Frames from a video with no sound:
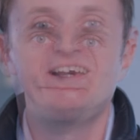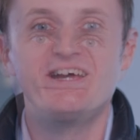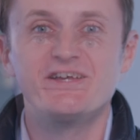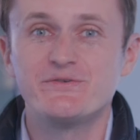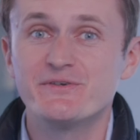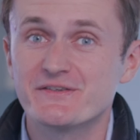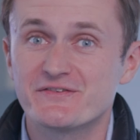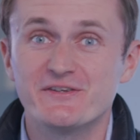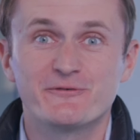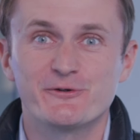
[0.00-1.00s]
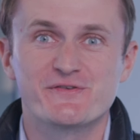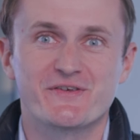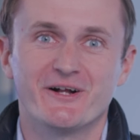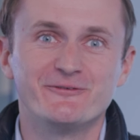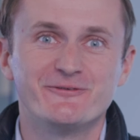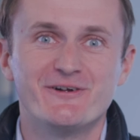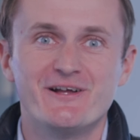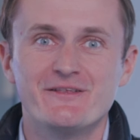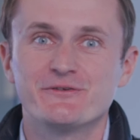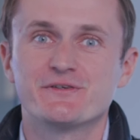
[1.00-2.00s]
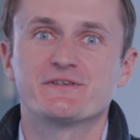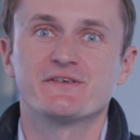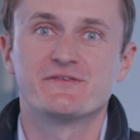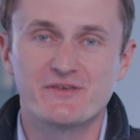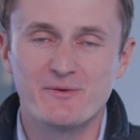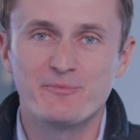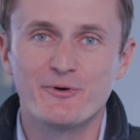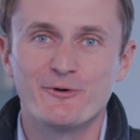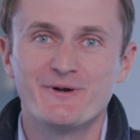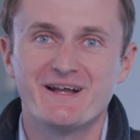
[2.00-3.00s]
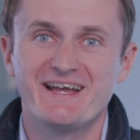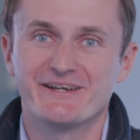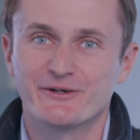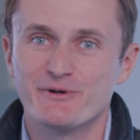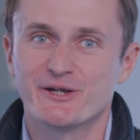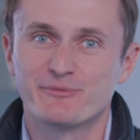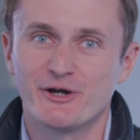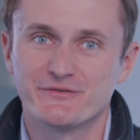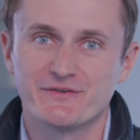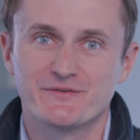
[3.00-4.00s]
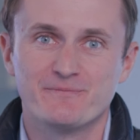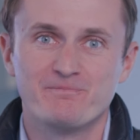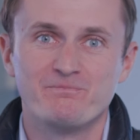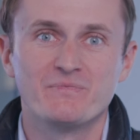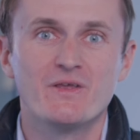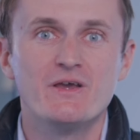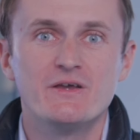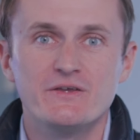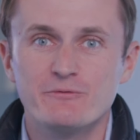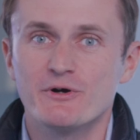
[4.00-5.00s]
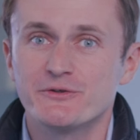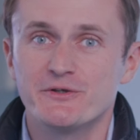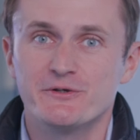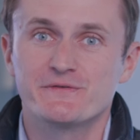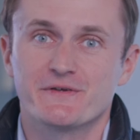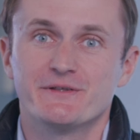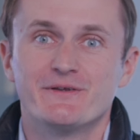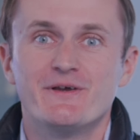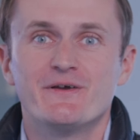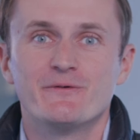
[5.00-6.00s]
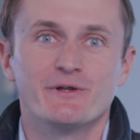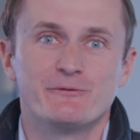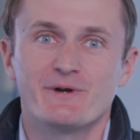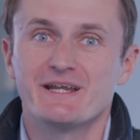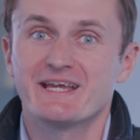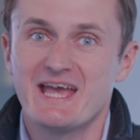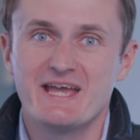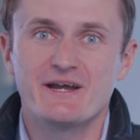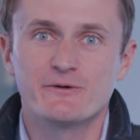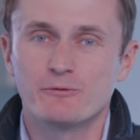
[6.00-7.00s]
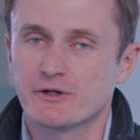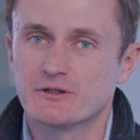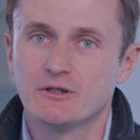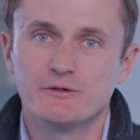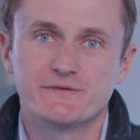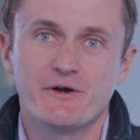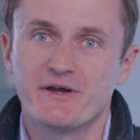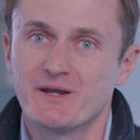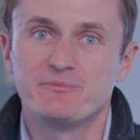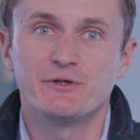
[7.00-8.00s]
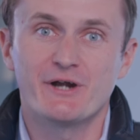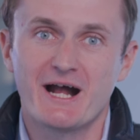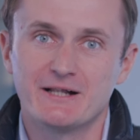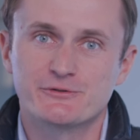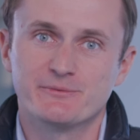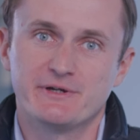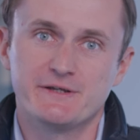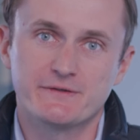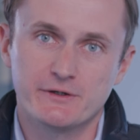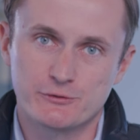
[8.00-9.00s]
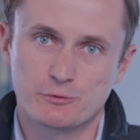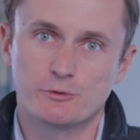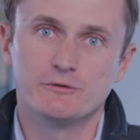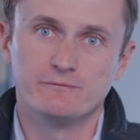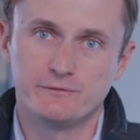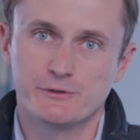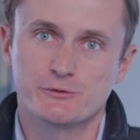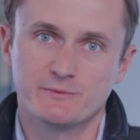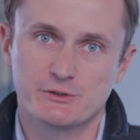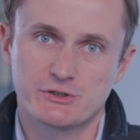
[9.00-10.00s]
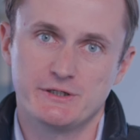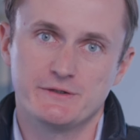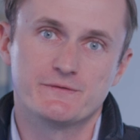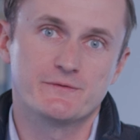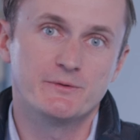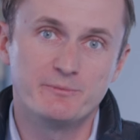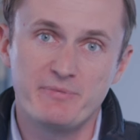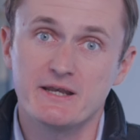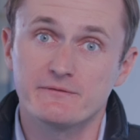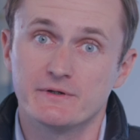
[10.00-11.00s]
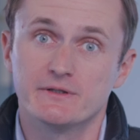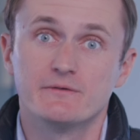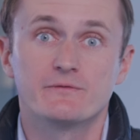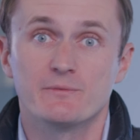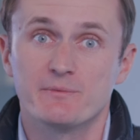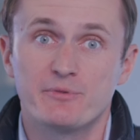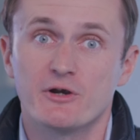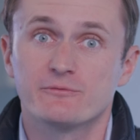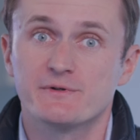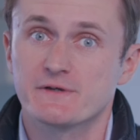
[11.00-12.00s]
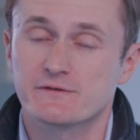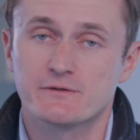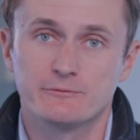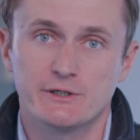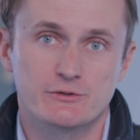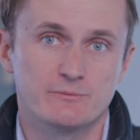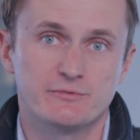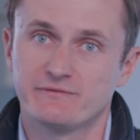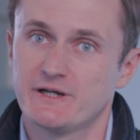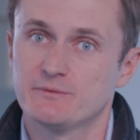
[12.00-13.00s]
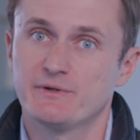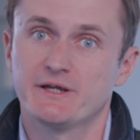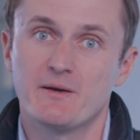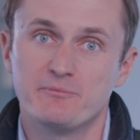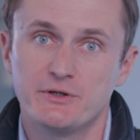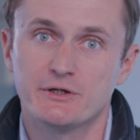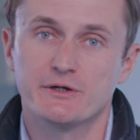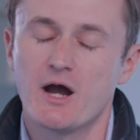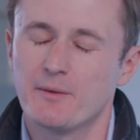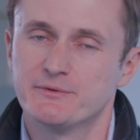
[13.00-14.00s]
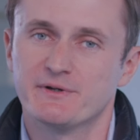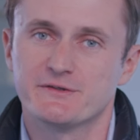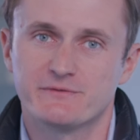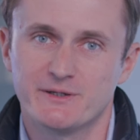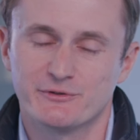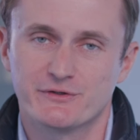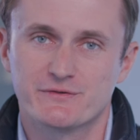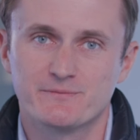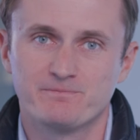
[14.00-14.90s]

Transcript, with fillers: As you can see for yourself, this is a simple and quick process. You want to use it when running AI workloads on Ampere Altra-based Azure virtual machines to benefit from the performance acceleration provided by Ampere optimized frameworks.